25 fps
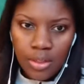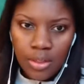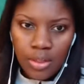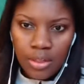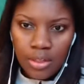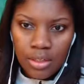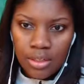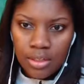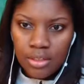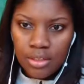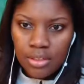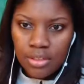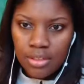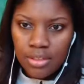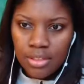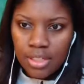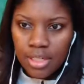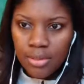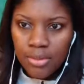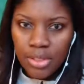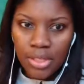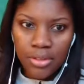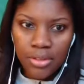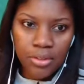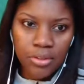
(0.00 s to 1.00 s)
And
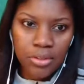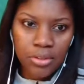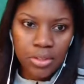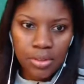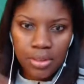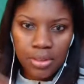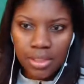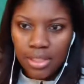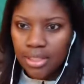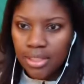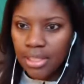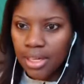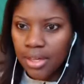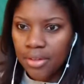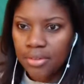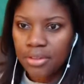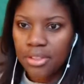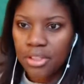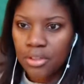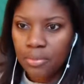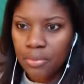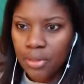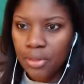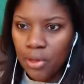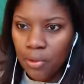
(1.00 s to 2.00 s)
yeah, there's a link out
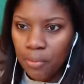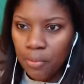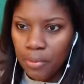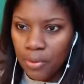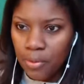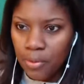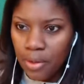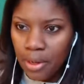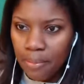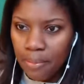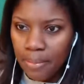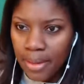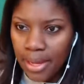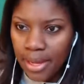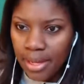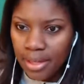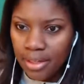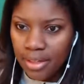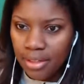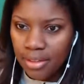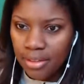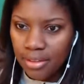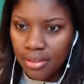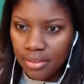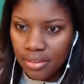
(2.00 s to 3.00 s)
there, but I'll be right
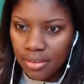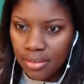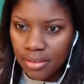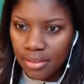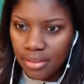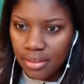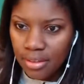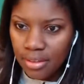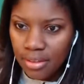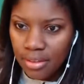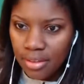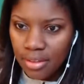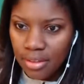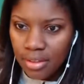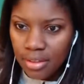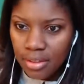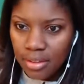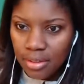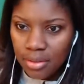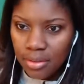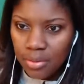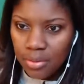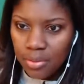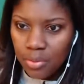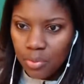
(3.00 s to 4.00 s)
back
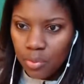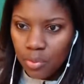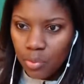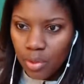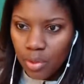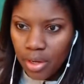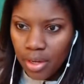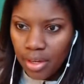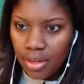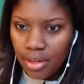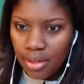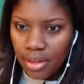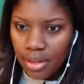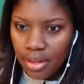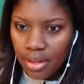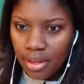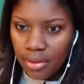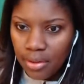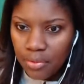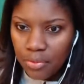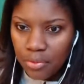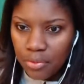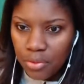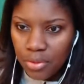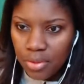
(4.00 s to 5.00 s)
right
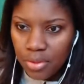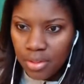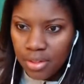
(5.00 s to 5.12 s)
after